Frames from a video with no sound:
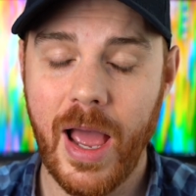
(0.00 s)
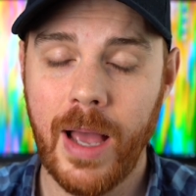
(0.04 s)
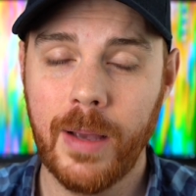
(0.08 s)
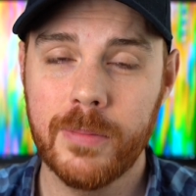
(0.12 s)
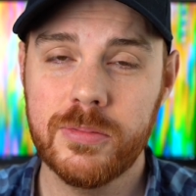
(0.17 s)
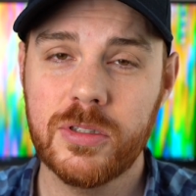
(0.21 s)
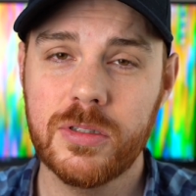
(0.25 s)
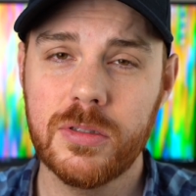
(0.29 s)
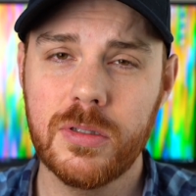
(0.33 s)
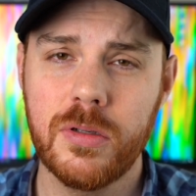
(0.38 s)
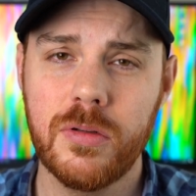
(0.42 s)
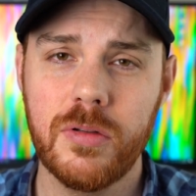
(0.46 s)

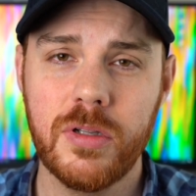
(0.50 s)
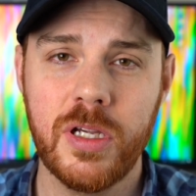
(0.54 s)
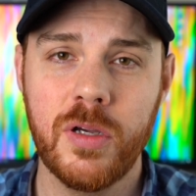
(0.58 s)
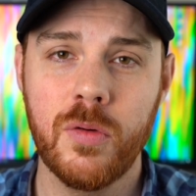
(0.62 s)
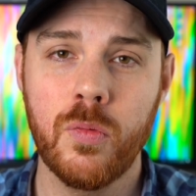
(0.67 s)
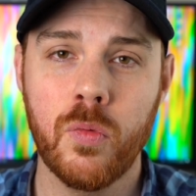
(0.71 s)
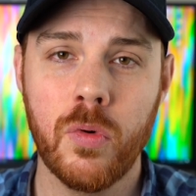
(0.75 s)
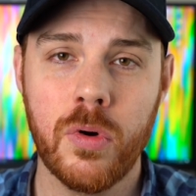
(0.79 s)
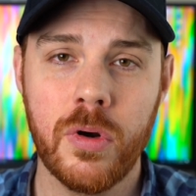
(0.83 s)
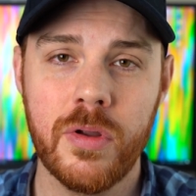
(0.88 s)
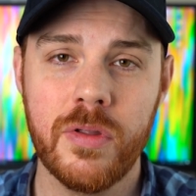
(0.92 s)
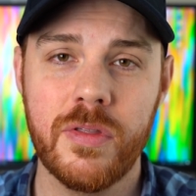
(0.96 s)
Absolutely
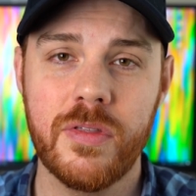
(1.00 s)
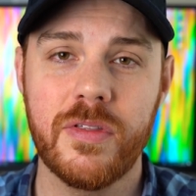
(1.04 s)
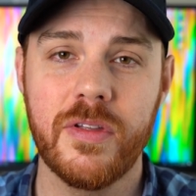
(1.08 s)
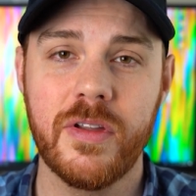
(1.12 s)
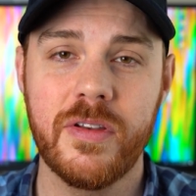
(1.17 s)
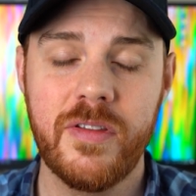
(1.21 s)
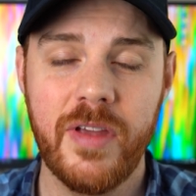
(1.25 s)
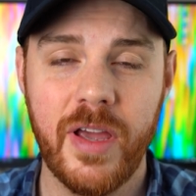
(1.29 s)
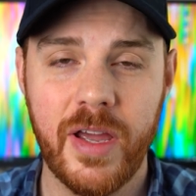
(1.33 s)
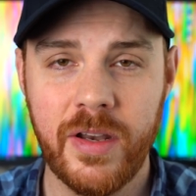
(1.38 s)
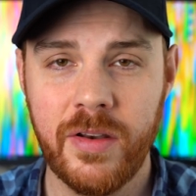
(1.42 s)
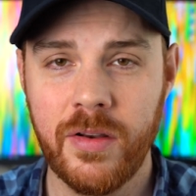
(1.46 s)
worth the
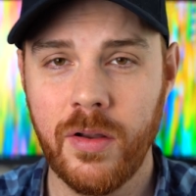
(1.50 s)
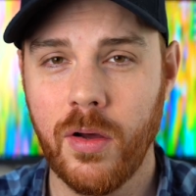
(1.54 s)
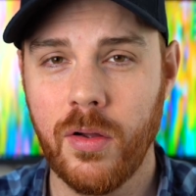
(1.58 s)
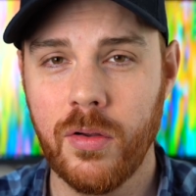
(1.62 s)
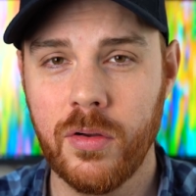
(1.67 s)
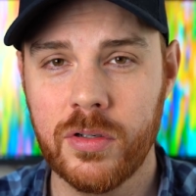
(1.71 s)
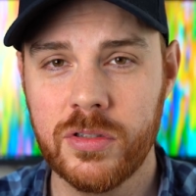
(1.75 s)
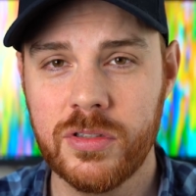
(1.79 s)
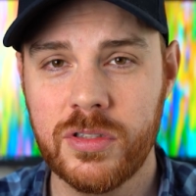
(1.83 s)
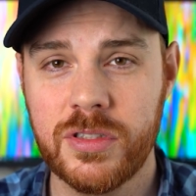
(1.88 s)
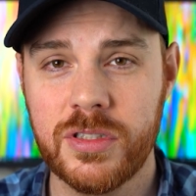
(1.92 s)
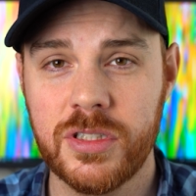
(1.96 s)

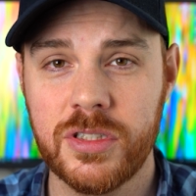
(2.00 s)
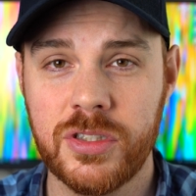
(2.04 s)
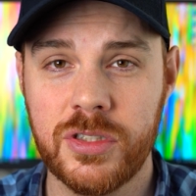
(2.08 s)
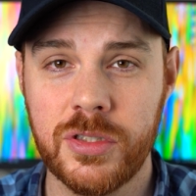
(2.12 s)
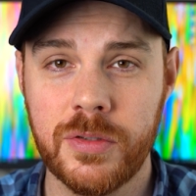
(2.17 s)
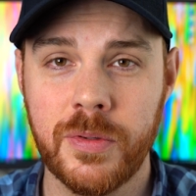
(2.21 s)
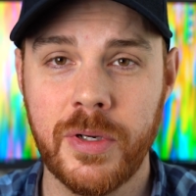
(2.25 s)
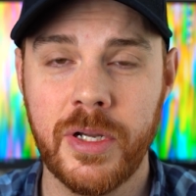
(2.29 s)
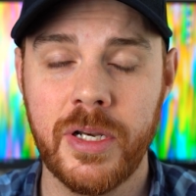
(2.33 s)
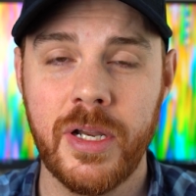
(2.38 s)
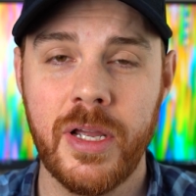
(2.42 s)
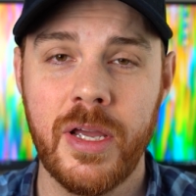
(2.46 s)
$10 to
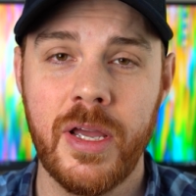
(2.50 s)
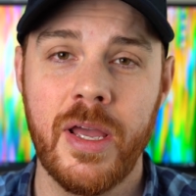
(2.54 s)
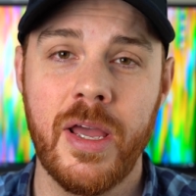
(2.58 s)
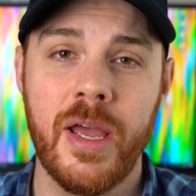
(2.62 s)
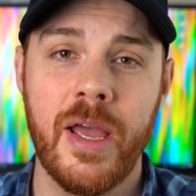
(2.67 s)
do it.